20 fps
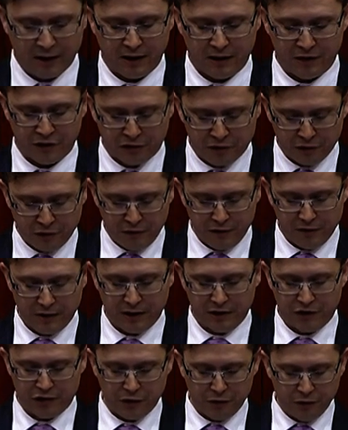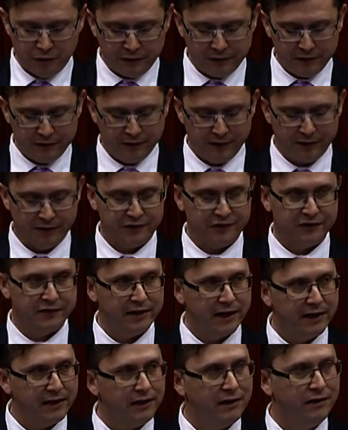and soon exuded a
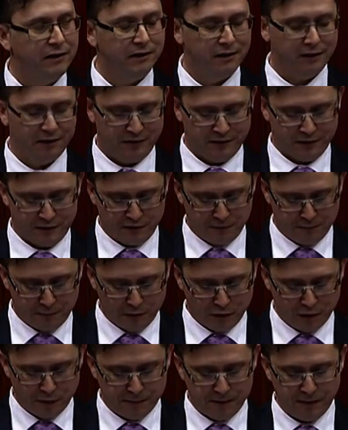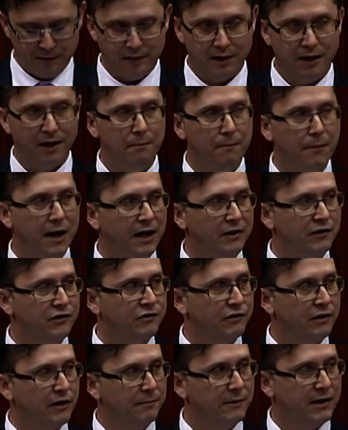steady, suburban and
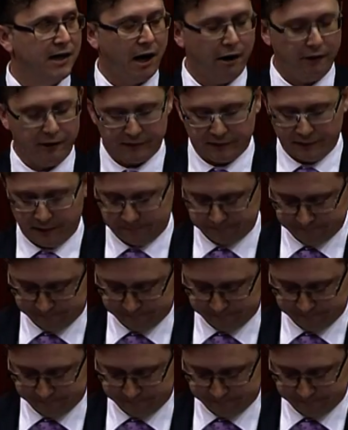mainstream character.